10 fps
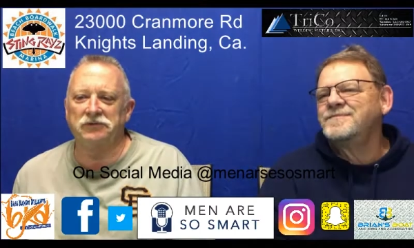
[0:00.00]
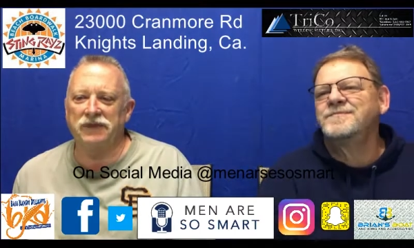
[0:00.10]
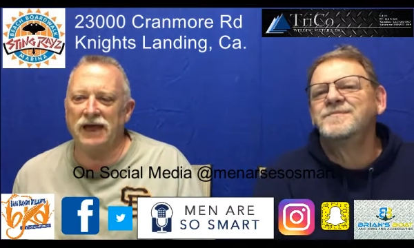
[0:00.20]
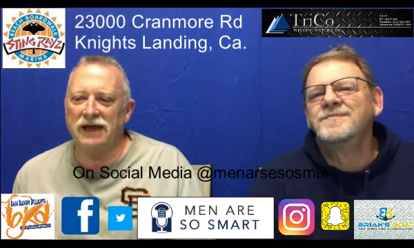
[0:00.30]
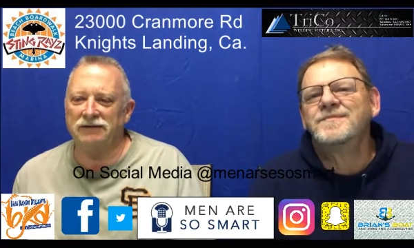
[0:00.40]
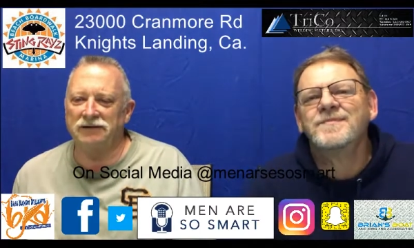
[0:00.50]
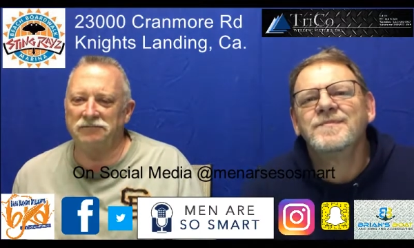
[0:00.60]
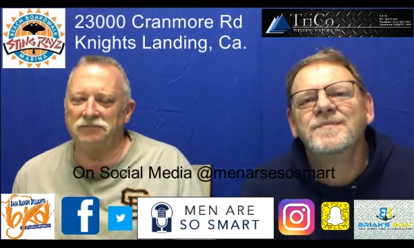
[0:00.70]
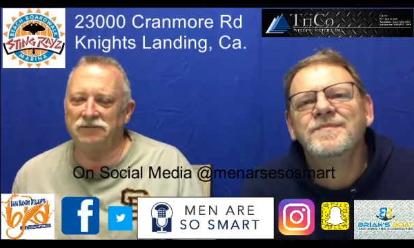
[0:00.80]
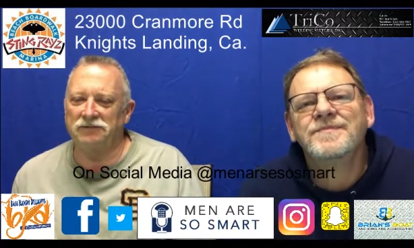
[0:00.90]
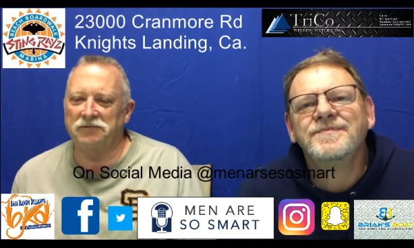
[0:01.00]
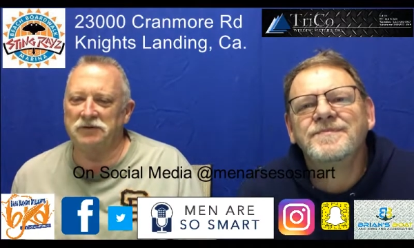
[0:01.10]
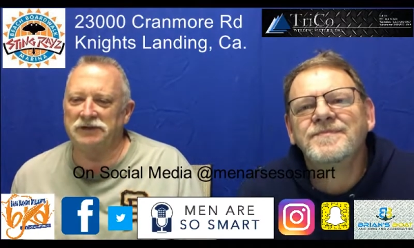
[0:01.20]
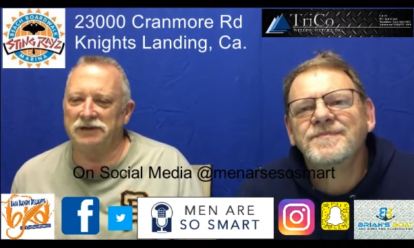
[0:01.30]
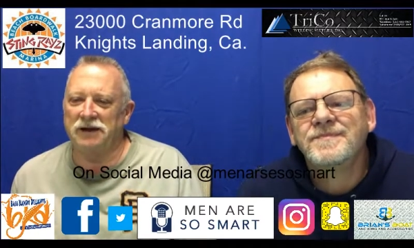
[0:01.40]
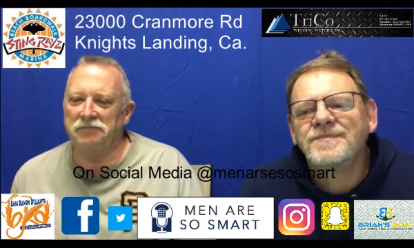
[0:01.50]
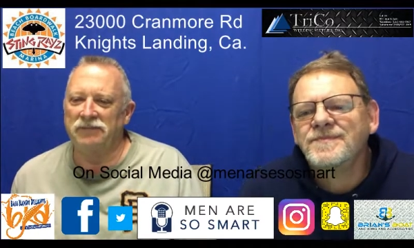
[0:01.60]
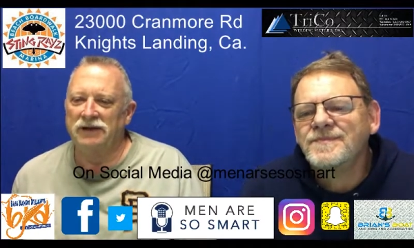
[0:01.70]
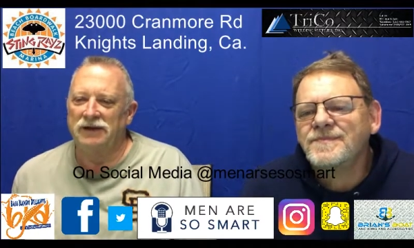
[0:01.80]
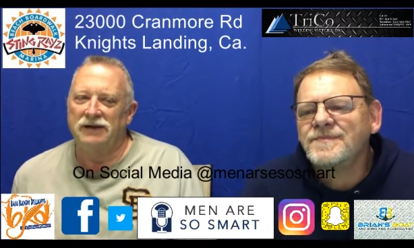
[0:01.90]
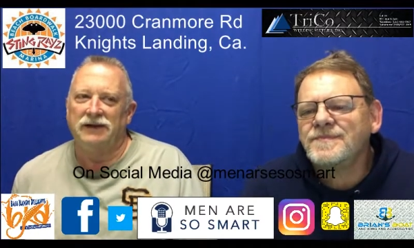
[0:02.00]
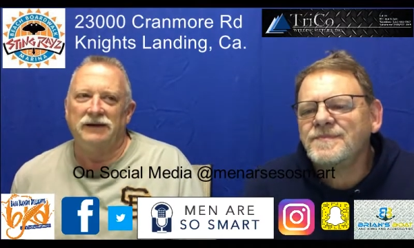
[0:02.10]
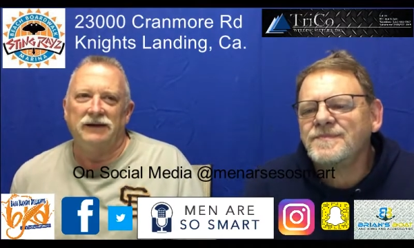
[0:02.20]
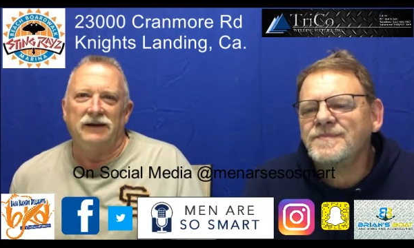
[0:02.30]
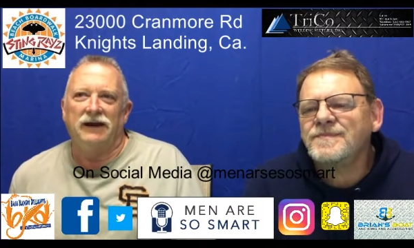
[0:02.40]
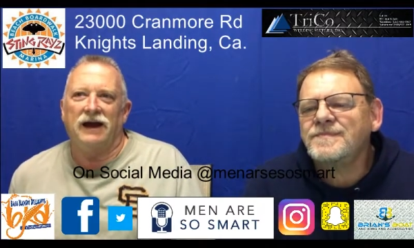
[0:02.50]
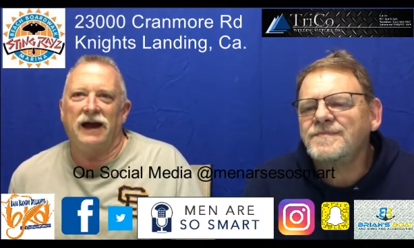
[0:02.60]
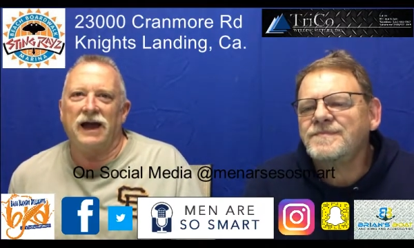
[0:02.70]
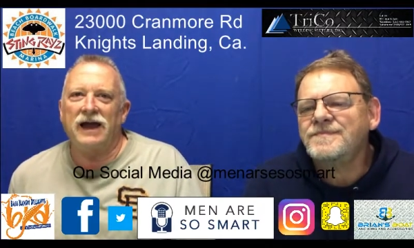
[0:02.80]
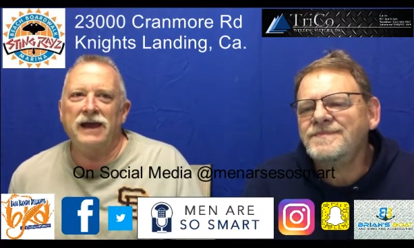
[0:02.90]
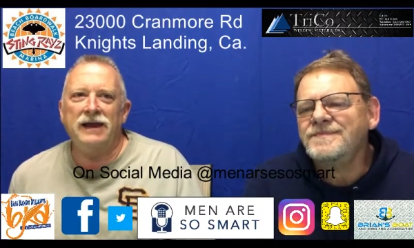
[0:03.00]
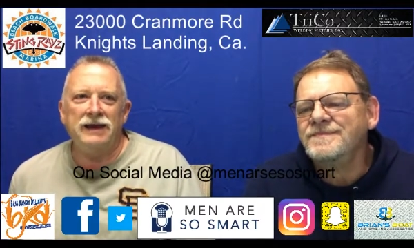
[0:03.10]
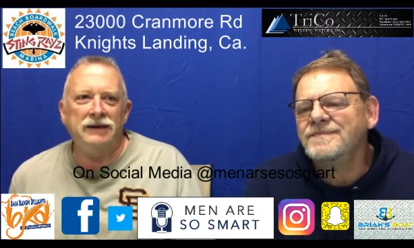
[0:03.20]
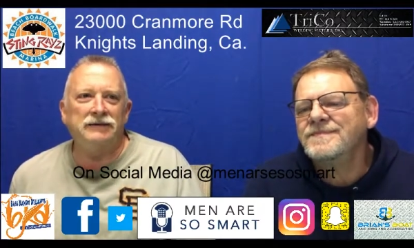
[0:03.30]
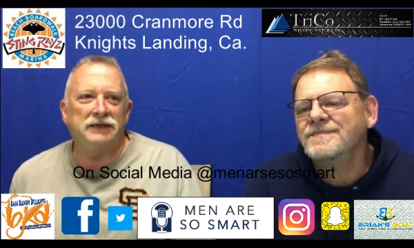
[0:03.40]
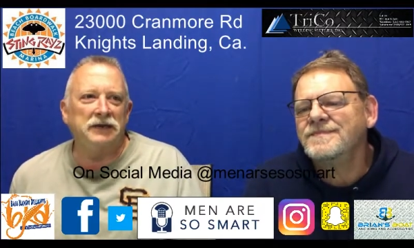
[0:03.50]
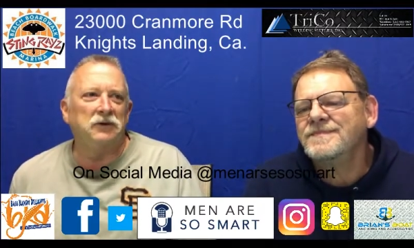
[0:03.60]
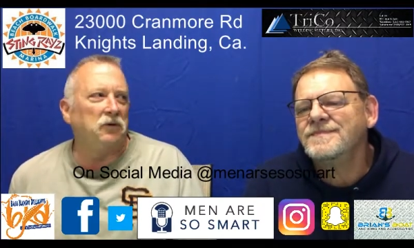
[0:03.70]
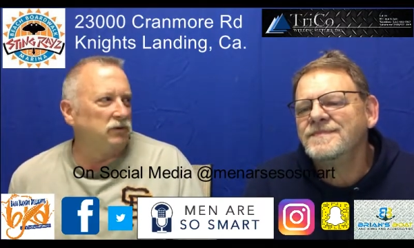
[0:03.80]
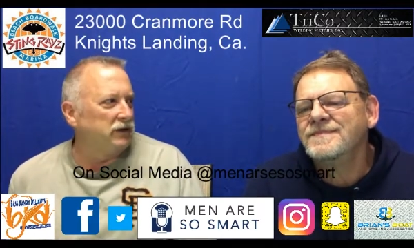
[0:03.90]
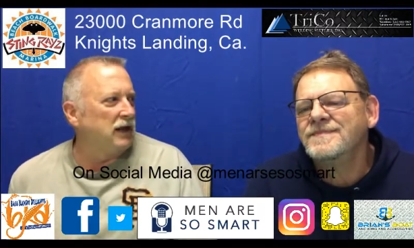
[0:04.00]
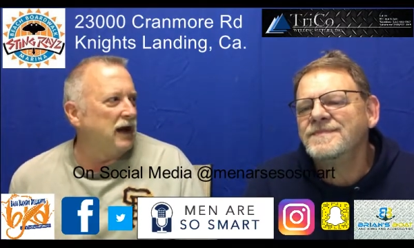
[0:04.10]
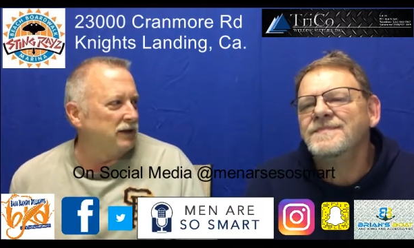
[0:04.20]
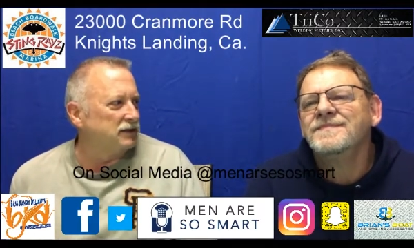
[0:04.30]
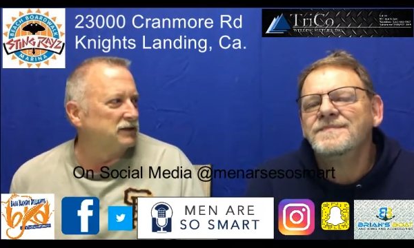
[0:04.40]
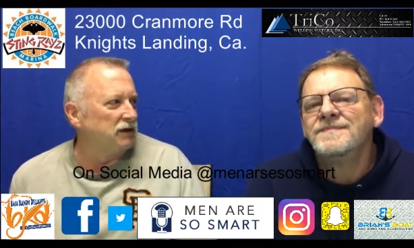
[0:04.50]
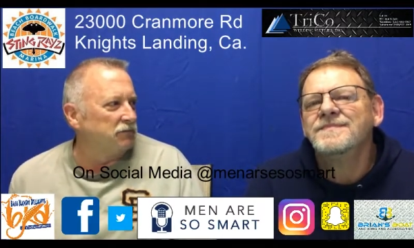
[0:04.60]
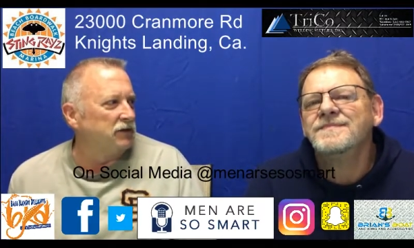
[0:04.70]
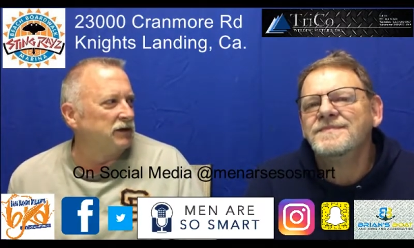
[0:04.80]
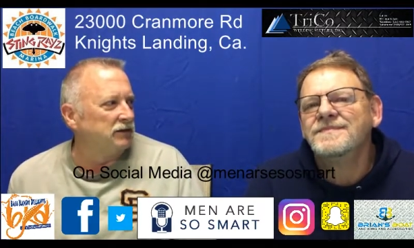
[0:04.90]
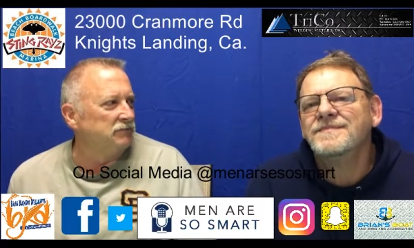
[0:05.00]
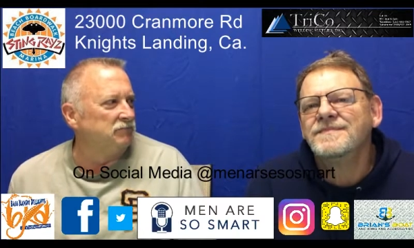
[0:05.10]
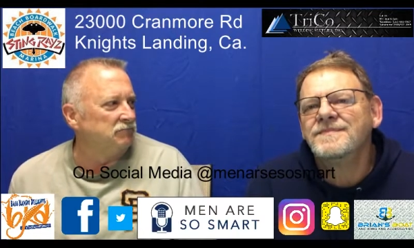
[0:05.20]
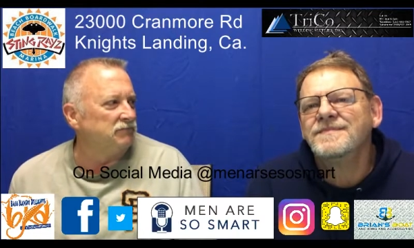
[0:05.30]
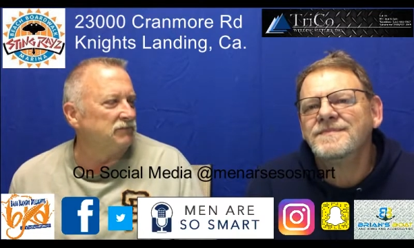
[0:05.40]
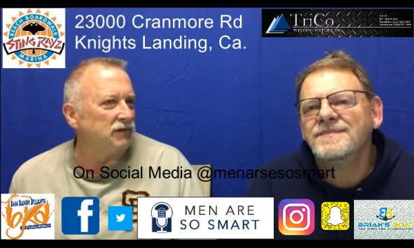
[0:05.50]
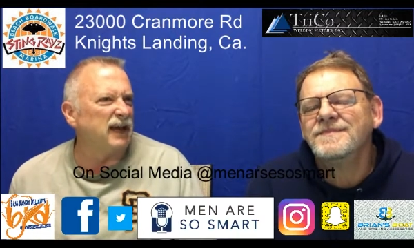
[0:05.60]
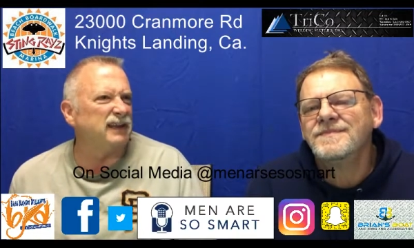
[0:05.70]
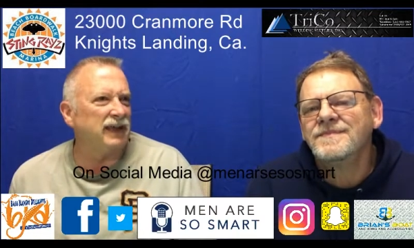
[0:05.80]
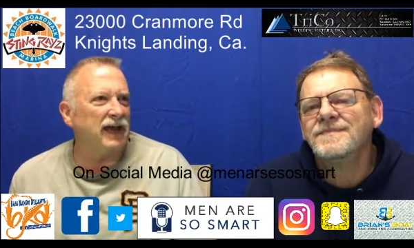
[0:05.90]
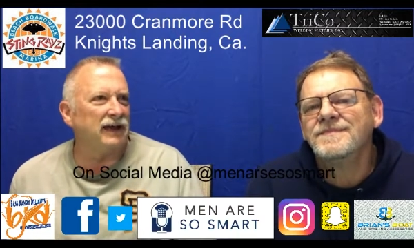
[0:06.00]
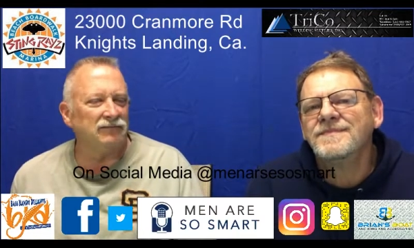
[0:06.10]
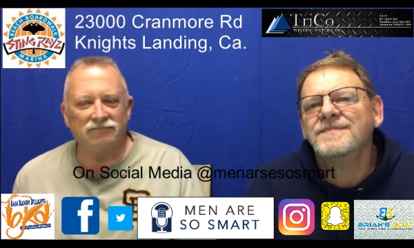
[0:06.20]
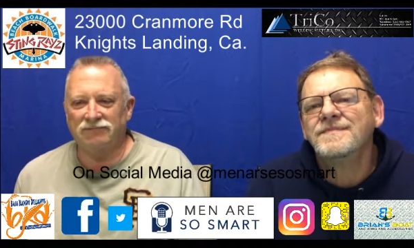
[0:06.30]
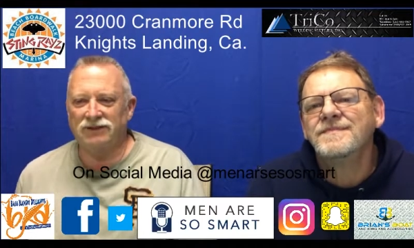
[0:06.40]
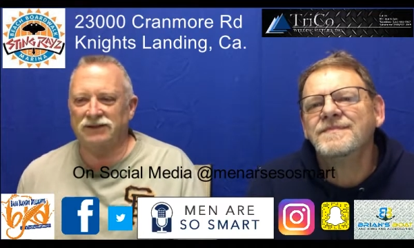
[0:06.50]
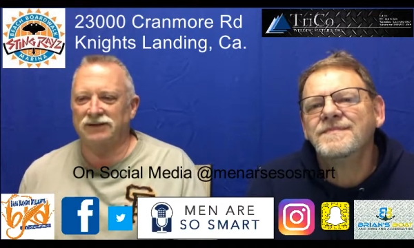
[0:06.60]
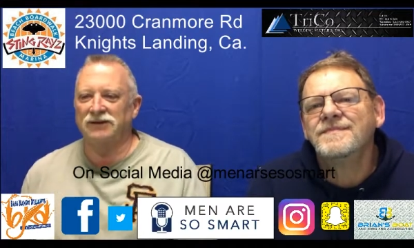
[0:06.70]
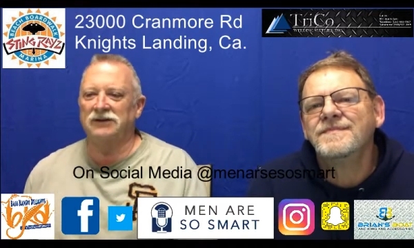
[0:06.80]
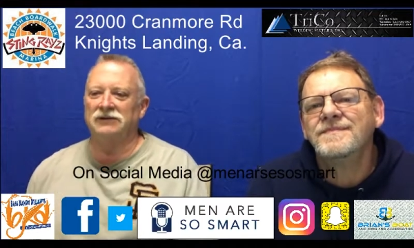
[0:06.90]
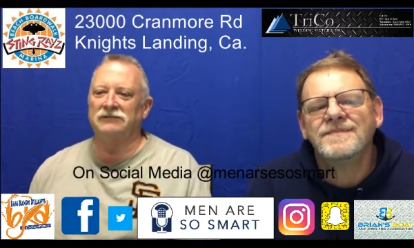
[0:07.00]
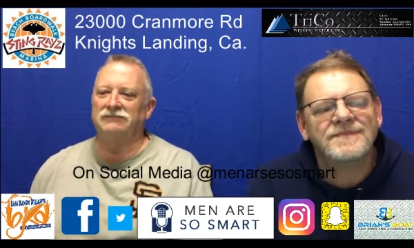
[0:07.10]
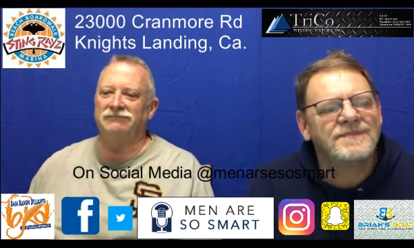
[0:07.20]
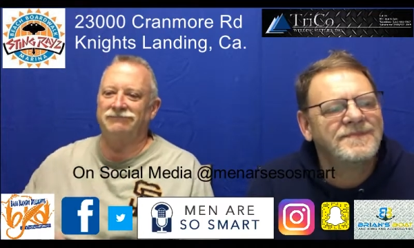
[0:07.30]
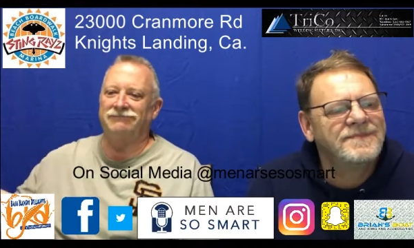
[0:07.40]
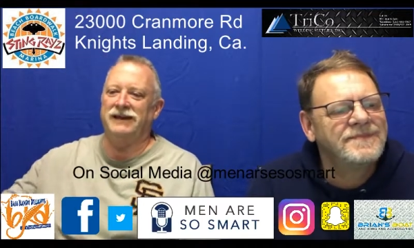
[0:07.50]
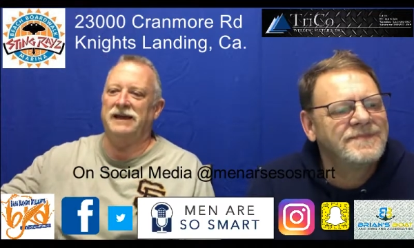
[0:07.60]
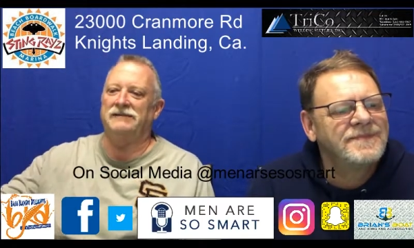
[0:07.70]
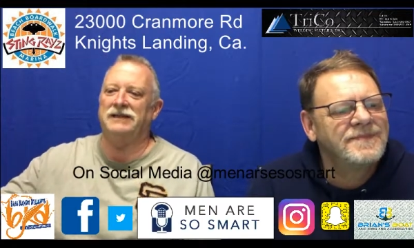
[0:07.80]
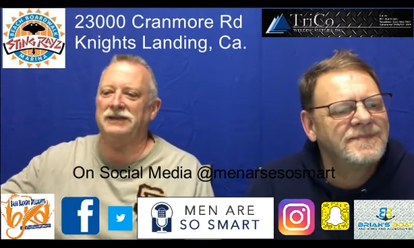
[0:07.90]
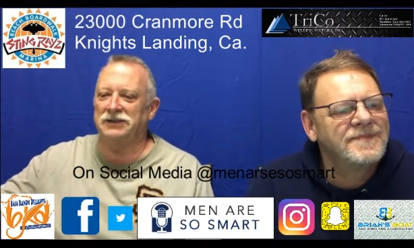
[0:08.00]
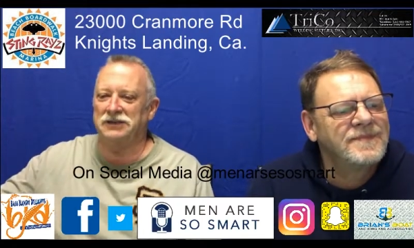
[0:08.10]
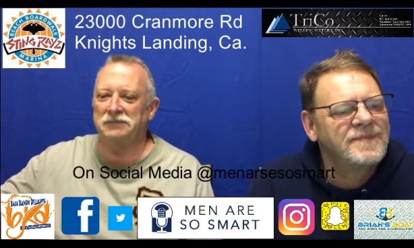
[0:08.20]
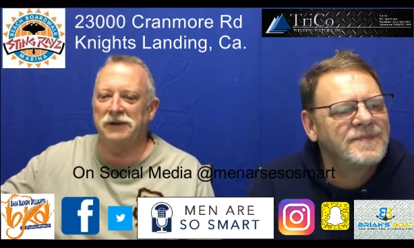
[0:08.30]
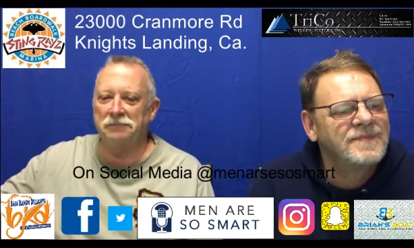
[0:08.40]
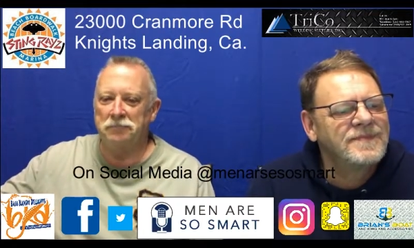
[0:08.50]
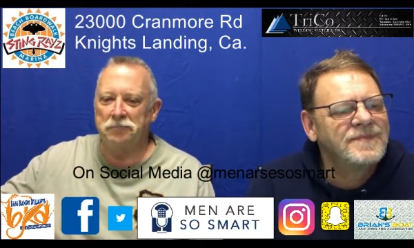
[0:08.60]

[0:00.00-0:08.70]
Speaker 1: with that. Unfortunately, I'm. I tend to hold a lot of stuff in like that. So, yeah, that's just me.